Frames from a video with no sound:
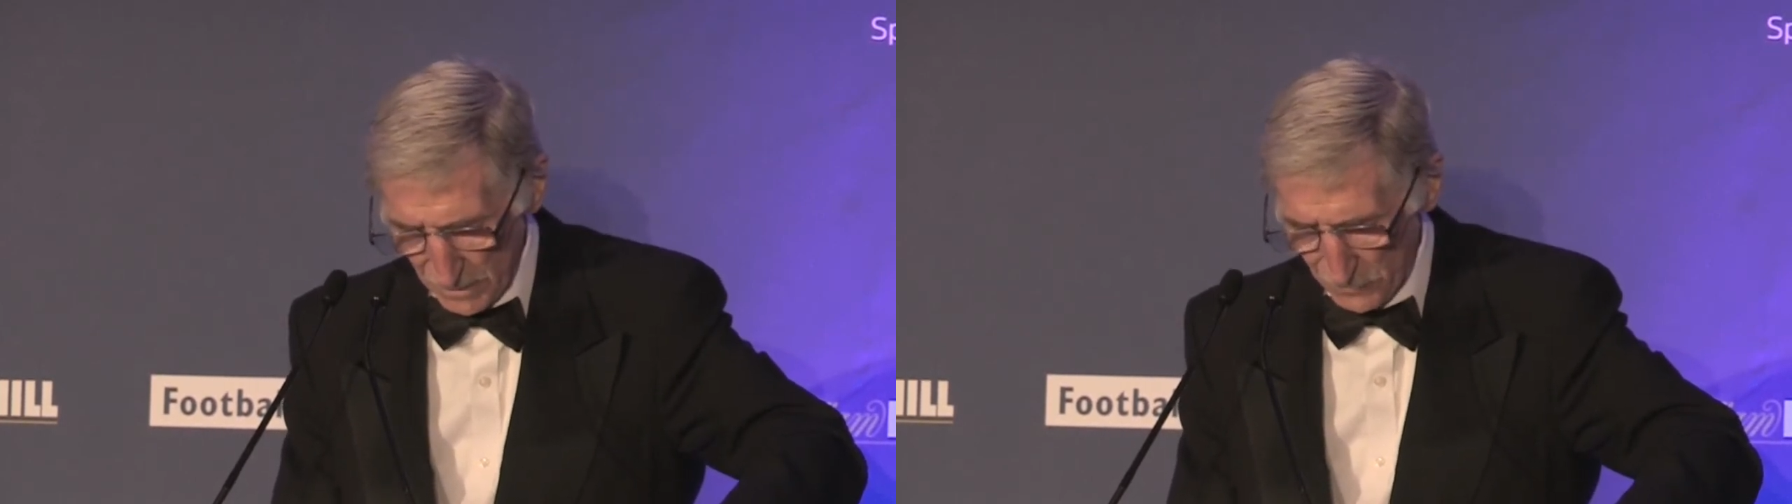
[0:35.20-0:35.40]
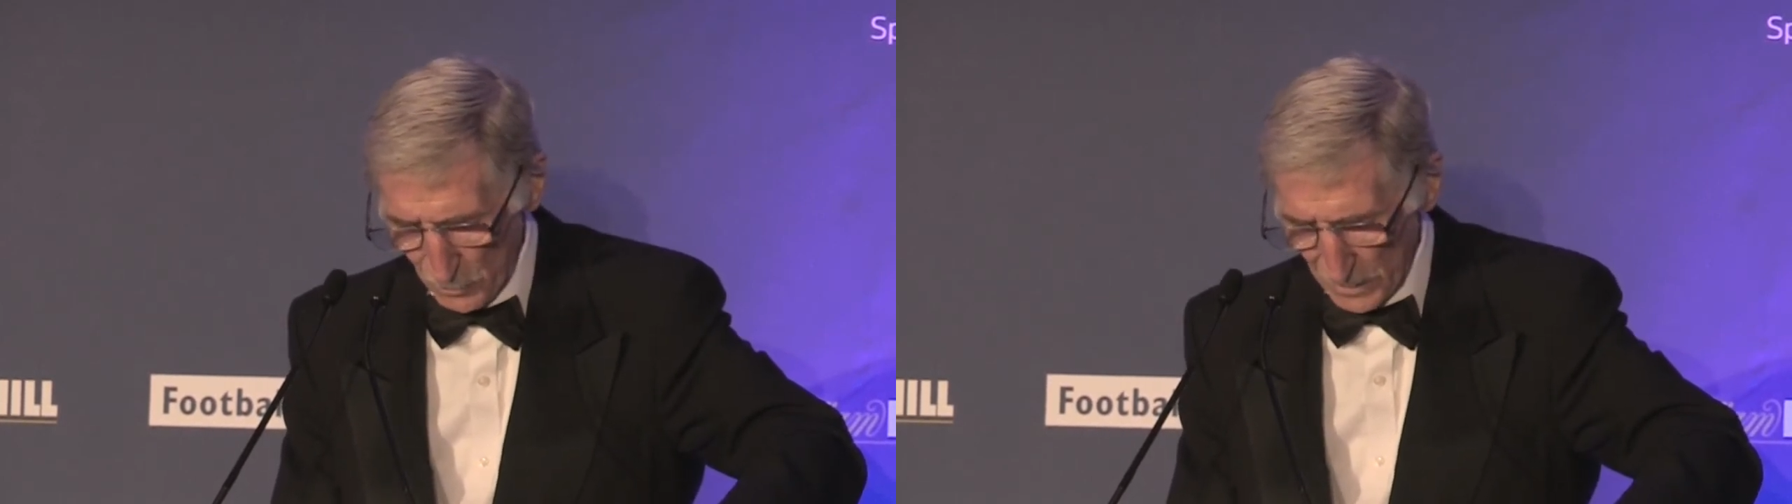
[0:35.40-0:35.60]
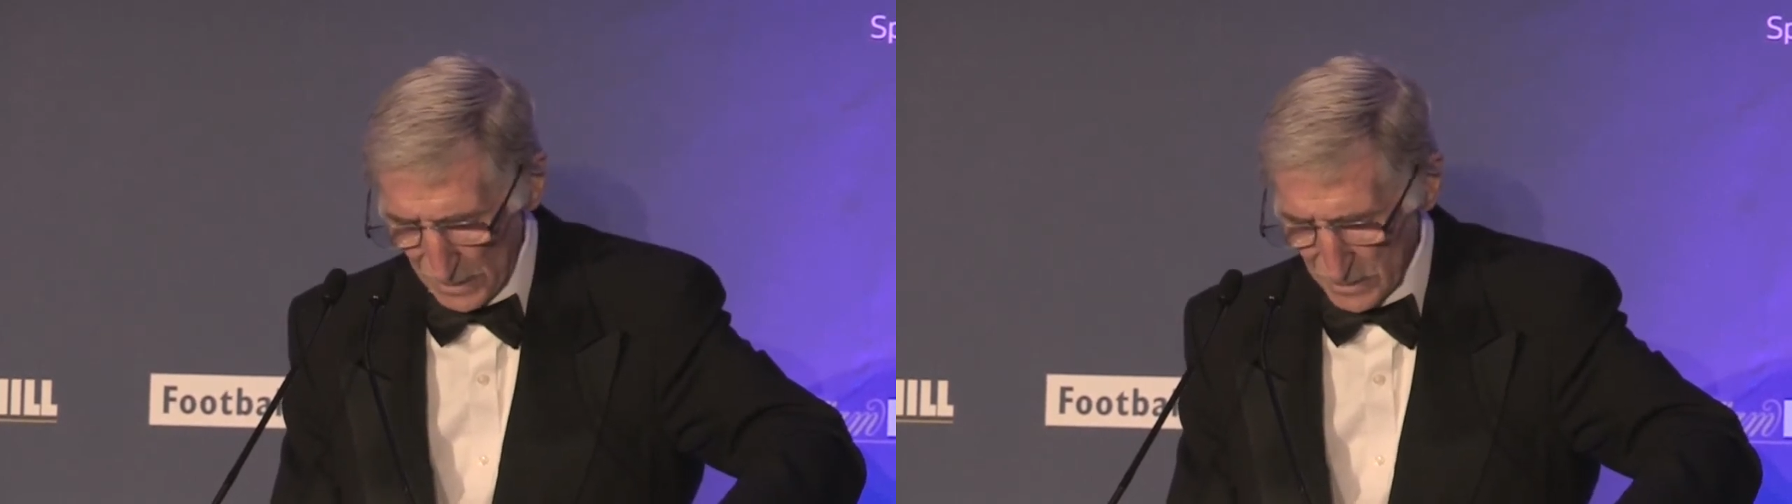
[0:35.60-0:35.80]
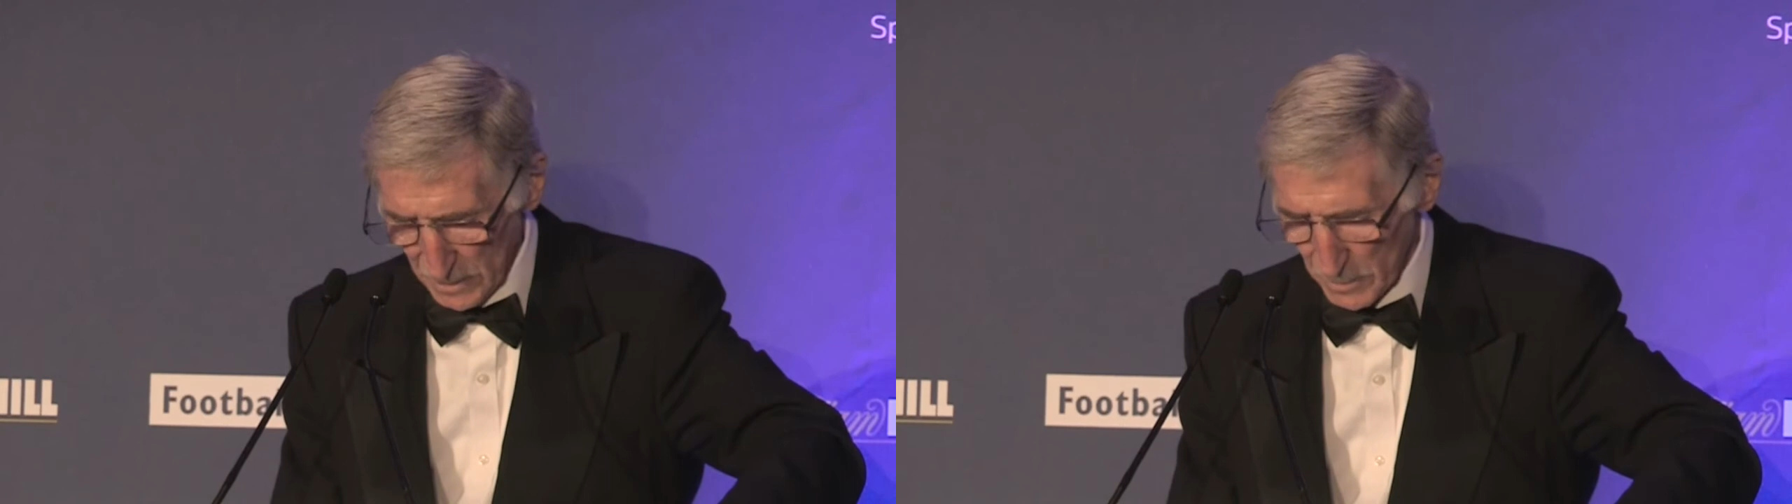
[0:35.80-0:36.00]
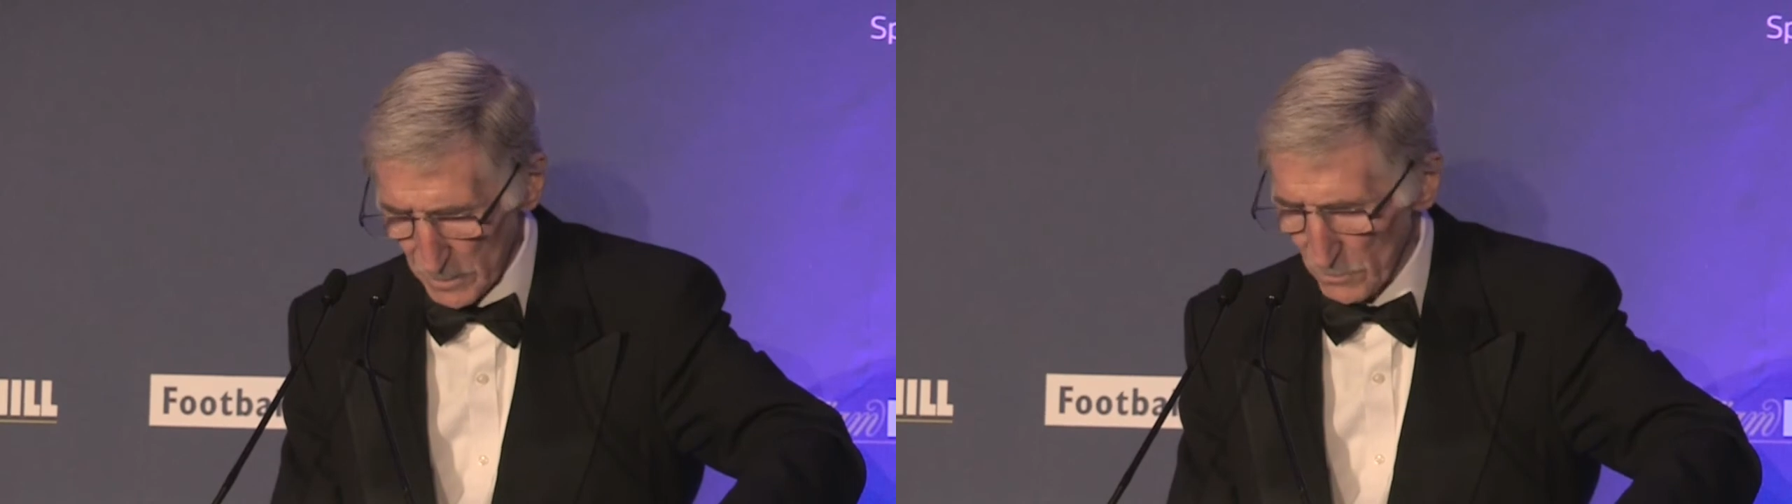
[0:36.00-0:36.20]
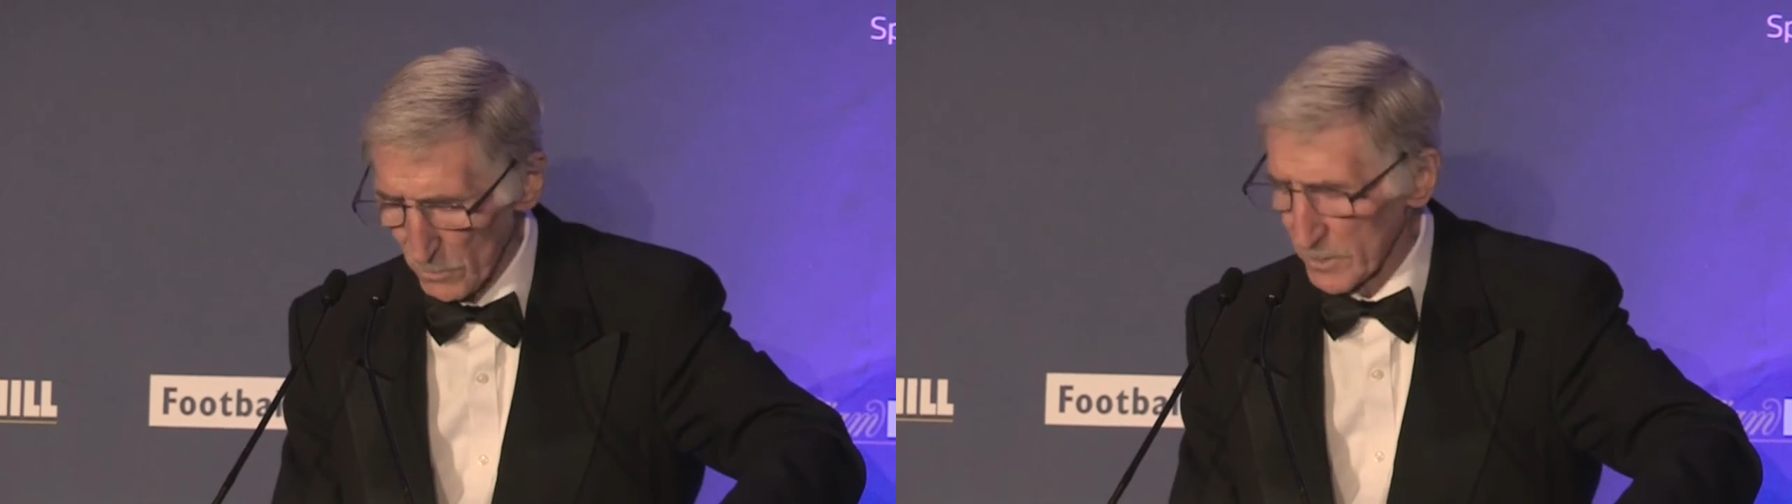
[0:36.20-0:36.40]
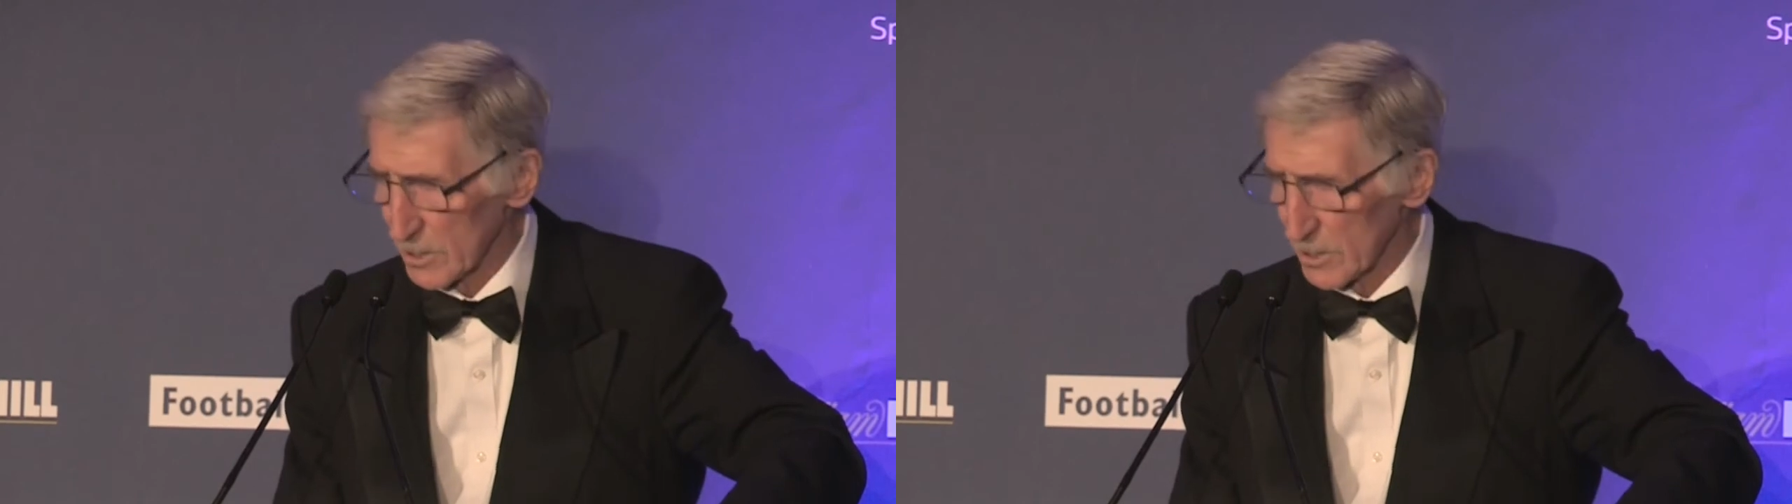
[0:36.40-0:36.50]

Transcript: few against him over the